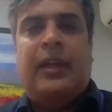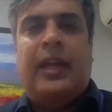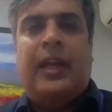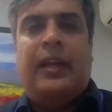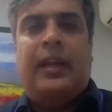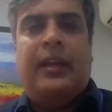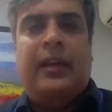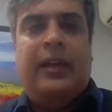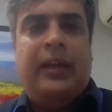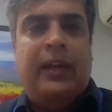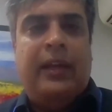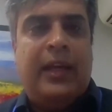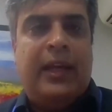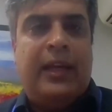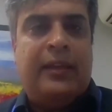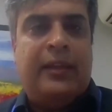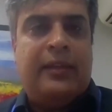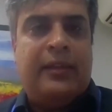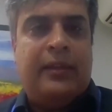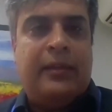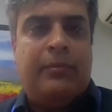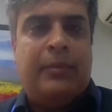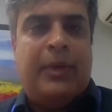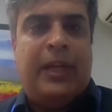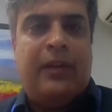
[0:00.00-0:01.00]
And India
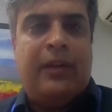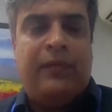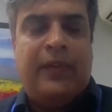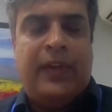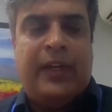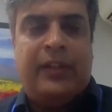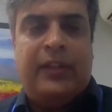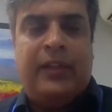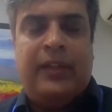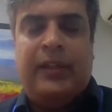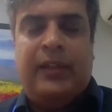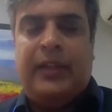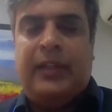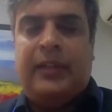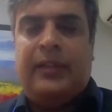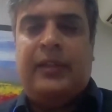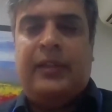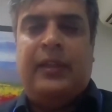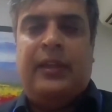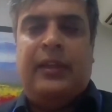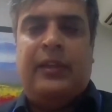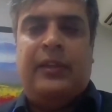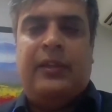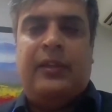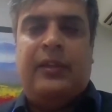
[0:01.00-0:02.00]
is a manufacturing
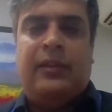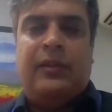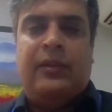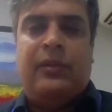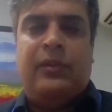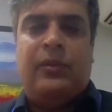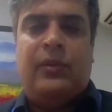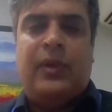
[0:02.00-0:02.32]
destination.